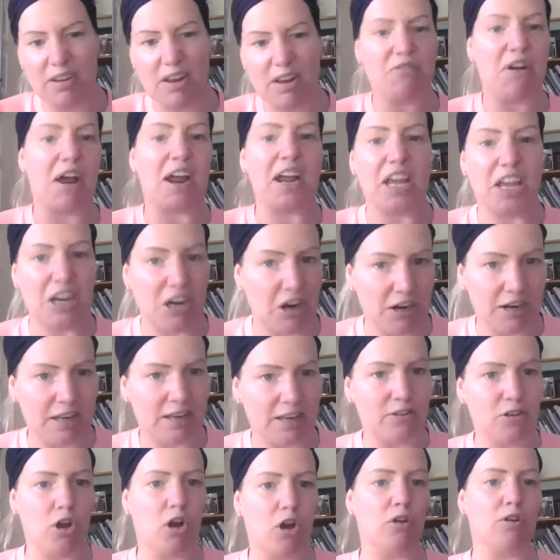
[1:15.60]

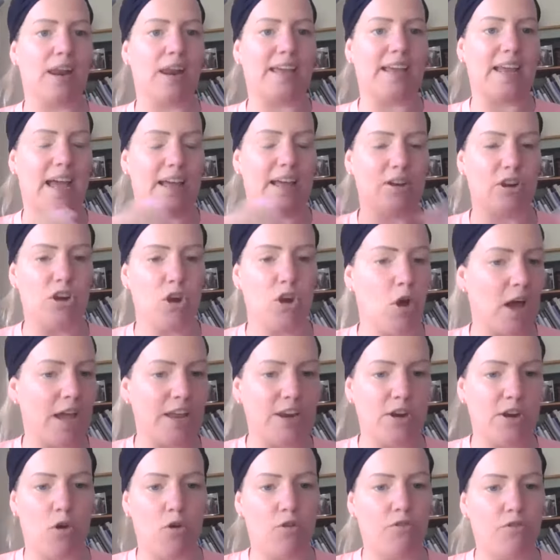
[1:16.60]
irregularly, not like
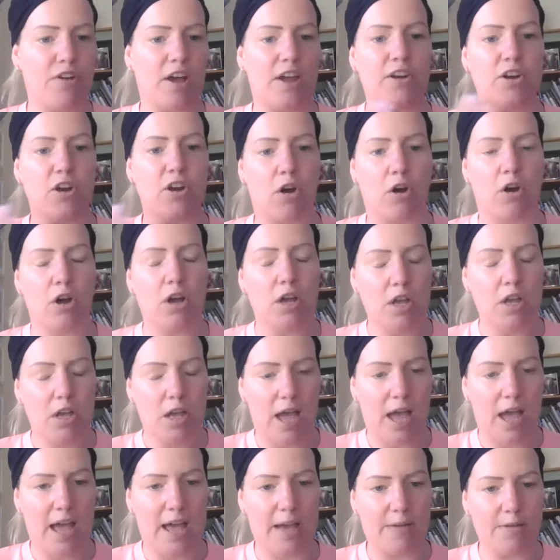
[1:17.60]
enough, and not
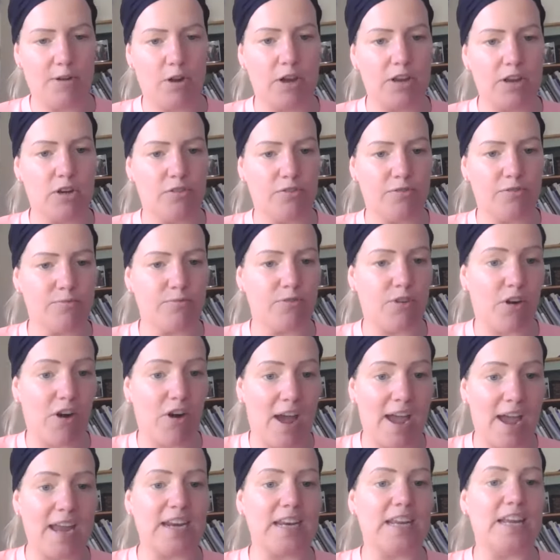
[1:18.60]
enough
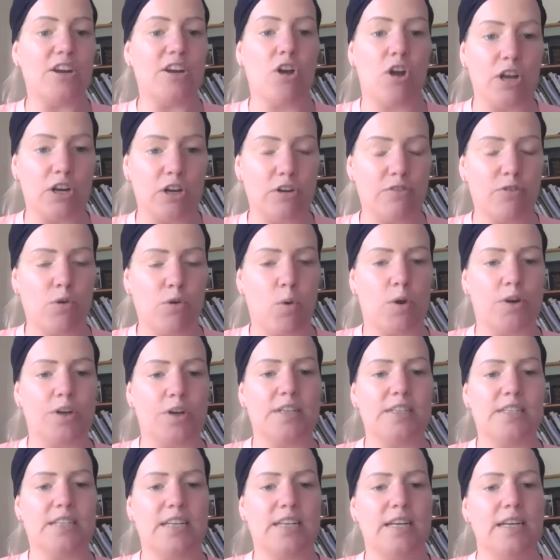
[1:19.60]
variety and not enough
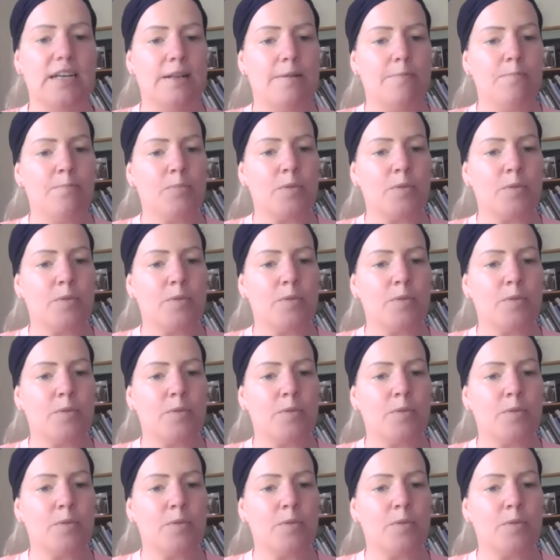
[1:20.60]
quantity.